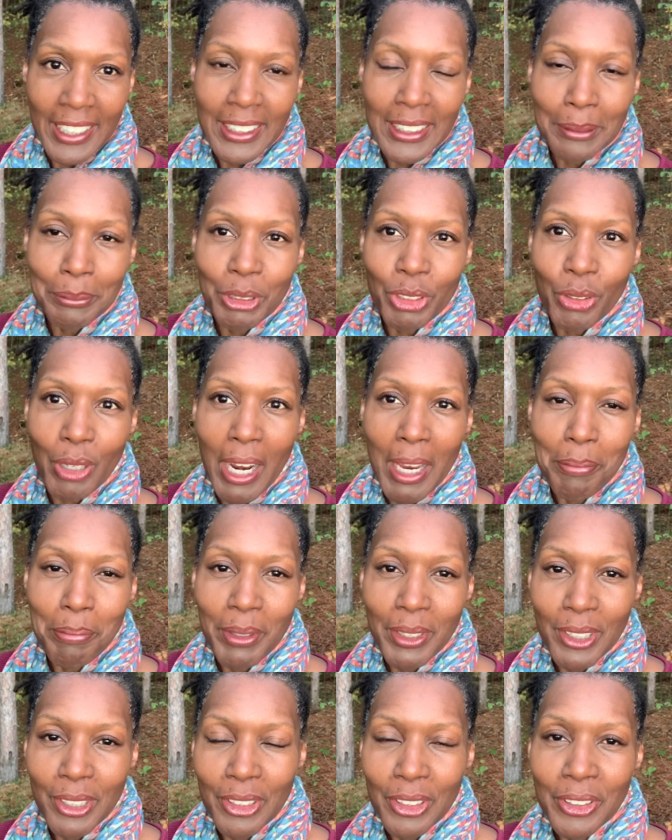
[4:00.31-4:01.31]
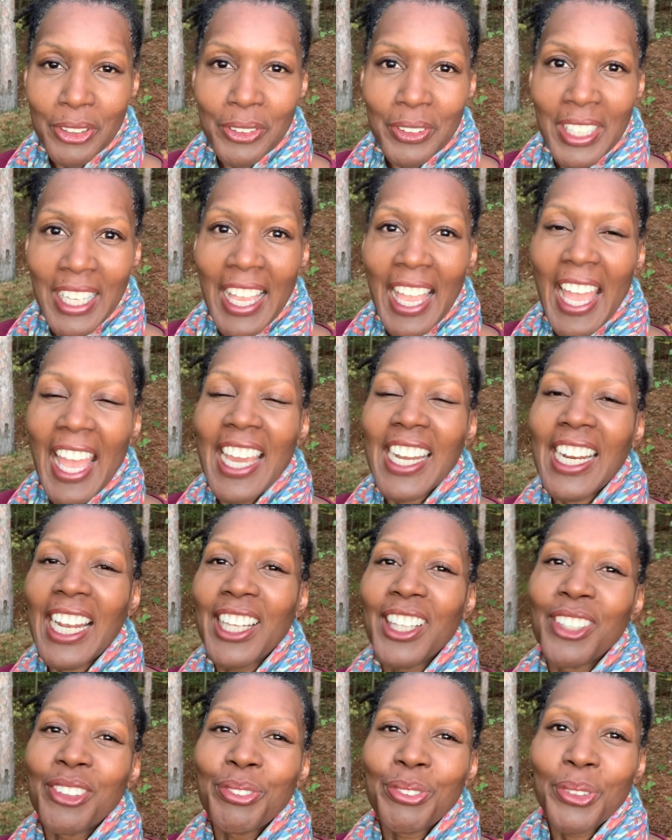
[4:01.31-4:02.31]
subscribe below, and I
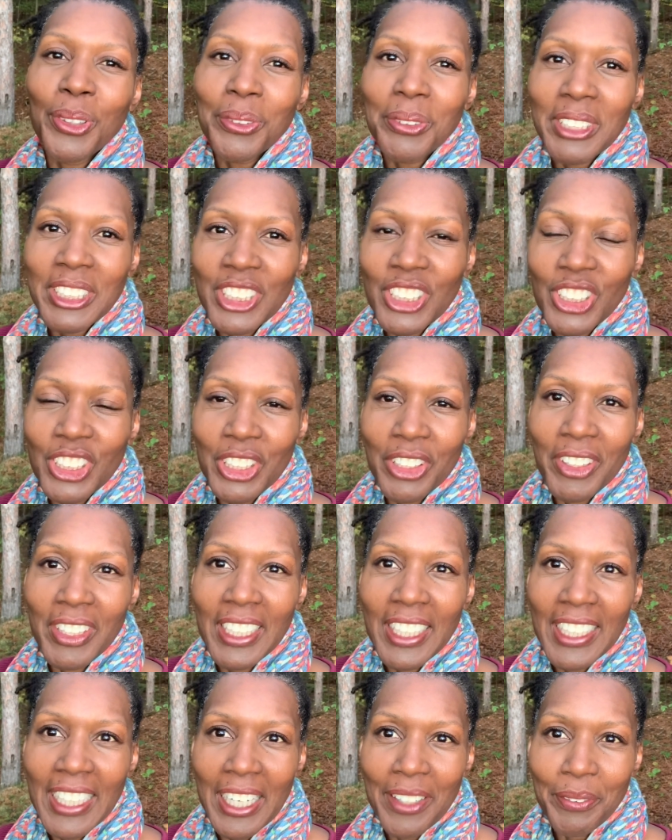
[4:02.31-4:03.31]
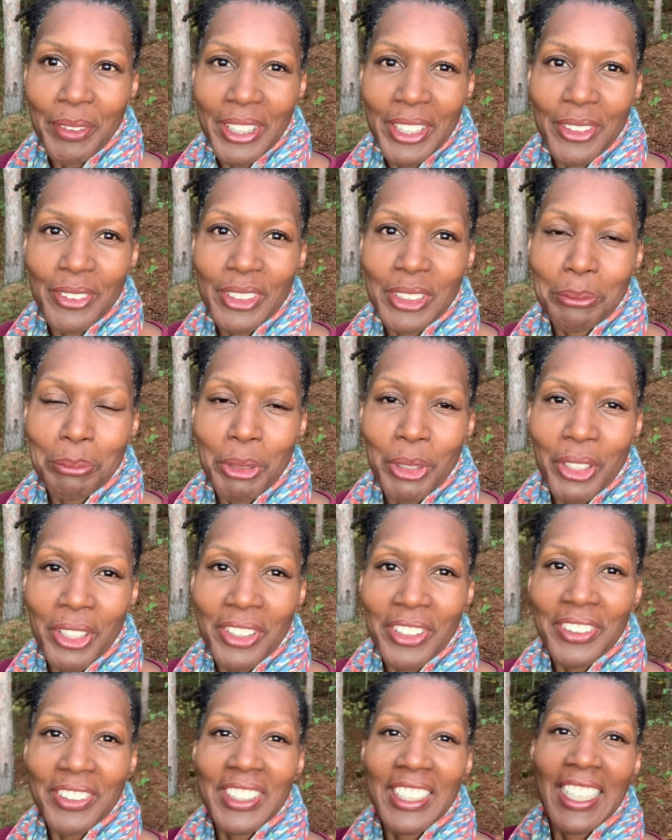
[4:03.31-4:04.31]
look forward to sharing again with you
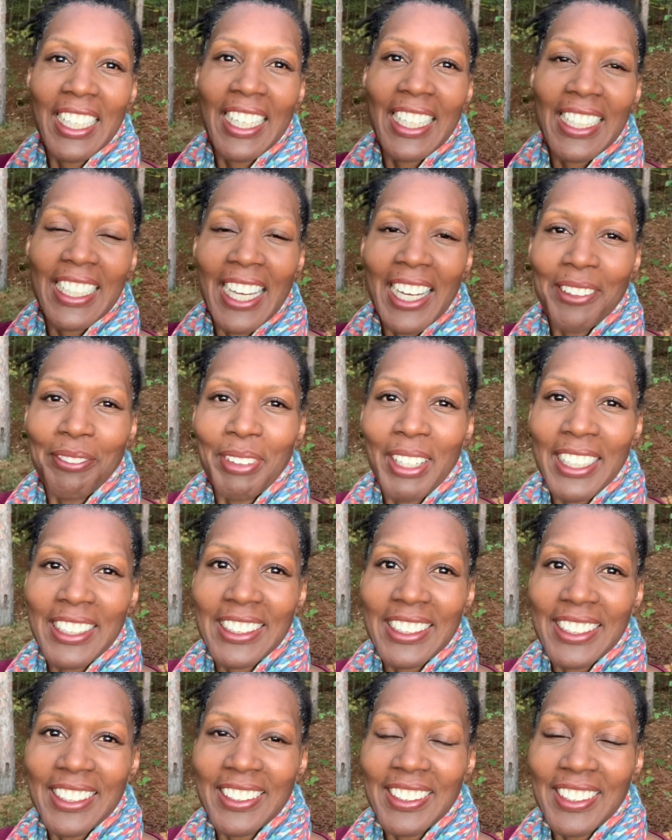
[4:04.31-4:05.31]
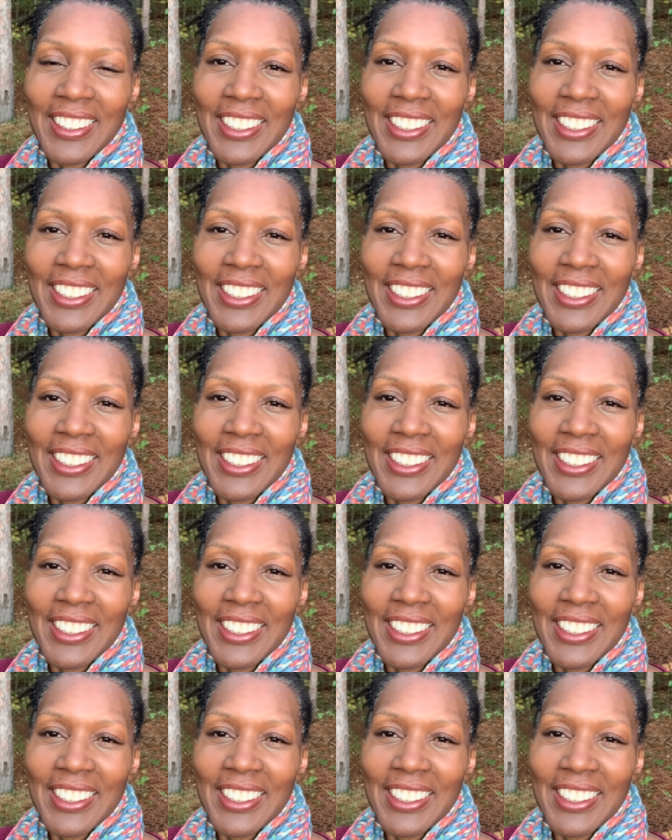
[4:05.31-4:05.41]
tomorrow. God bless you.